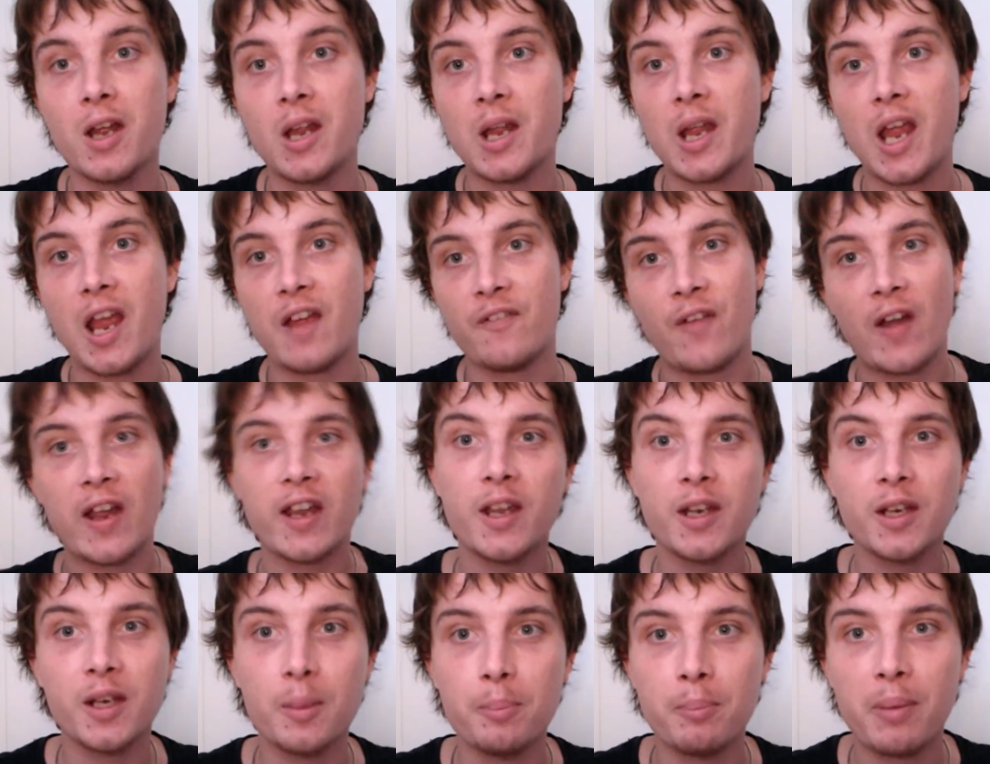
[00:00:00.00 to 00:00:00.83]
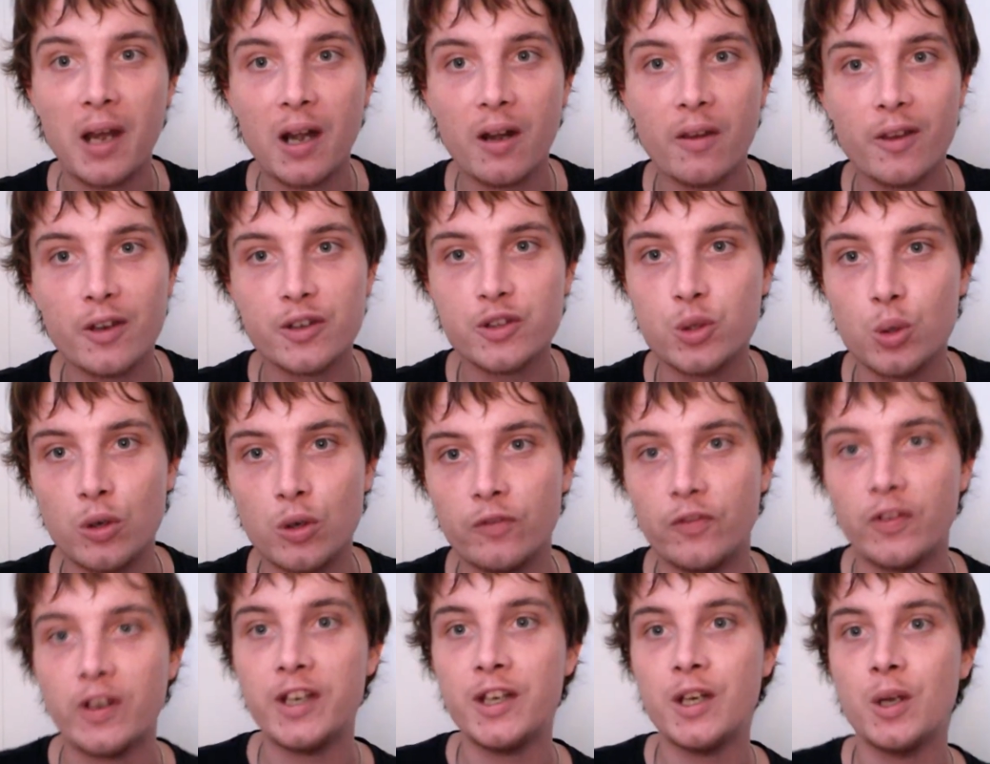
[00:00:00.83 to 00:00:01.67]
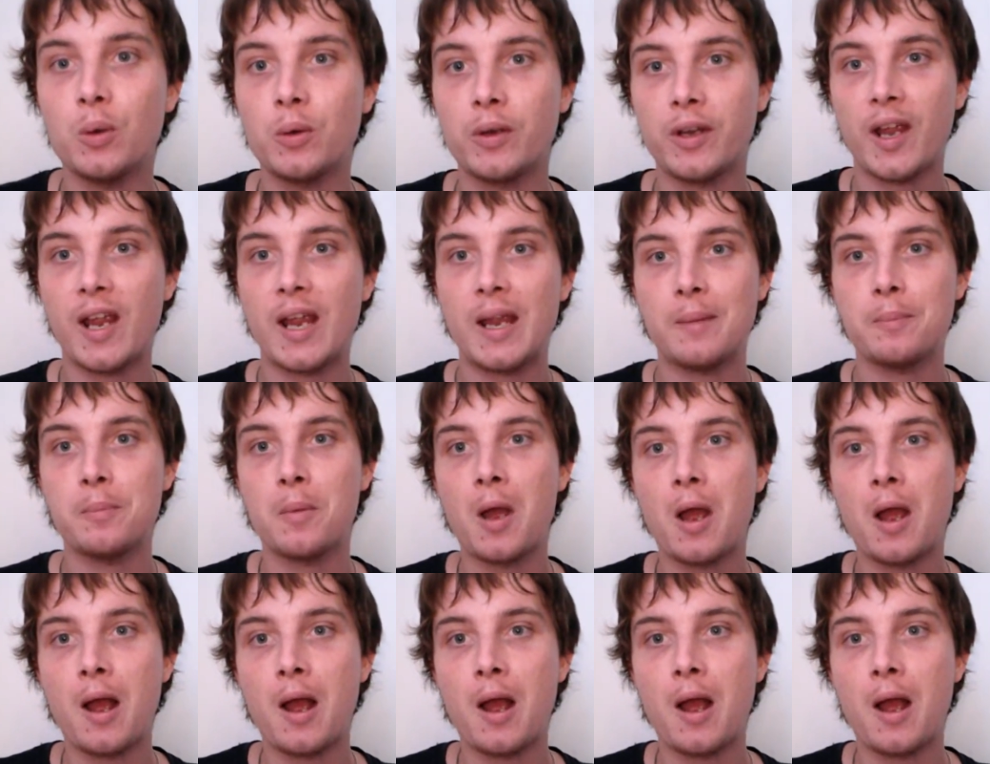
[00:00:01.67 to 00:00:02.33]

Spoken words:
If I could compare this to a video game,